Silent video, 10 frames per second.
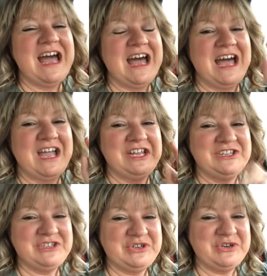I
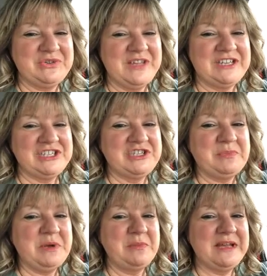took her that
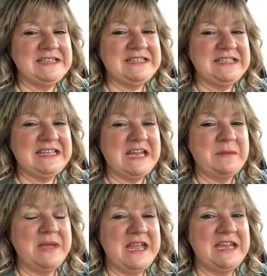gingerbread basket that I
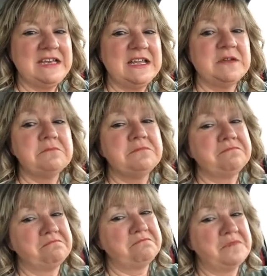made.
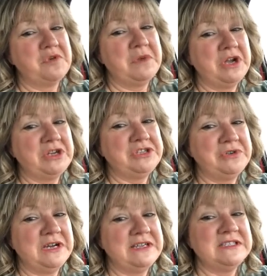Oh my gosh, you
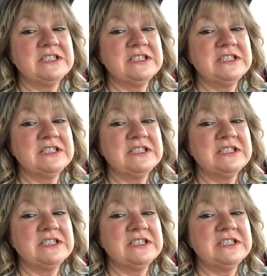guys,